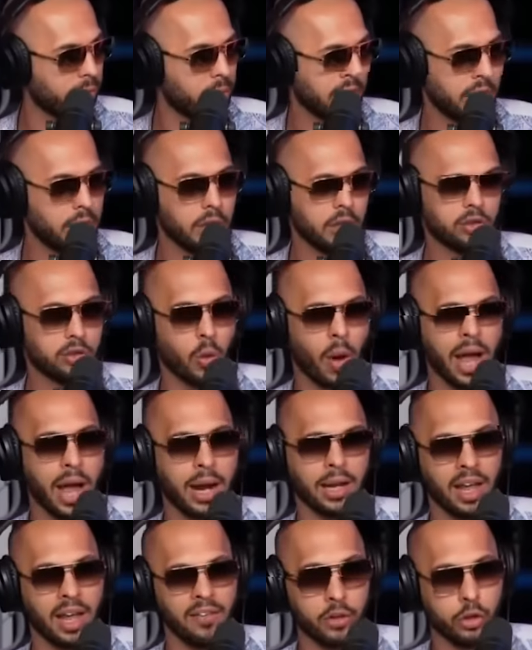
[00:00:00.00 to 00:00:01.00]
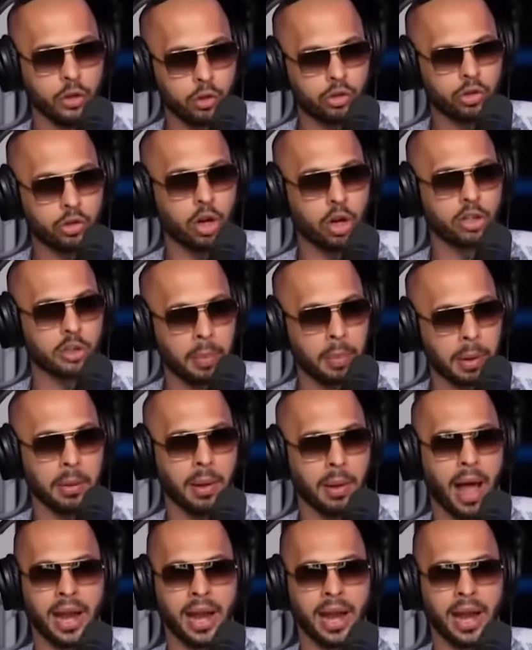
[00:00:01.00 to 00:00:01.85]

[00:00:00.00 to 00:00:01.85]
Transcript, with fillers: Mm. So I had mm. 11 new charges, blah, blah, blah.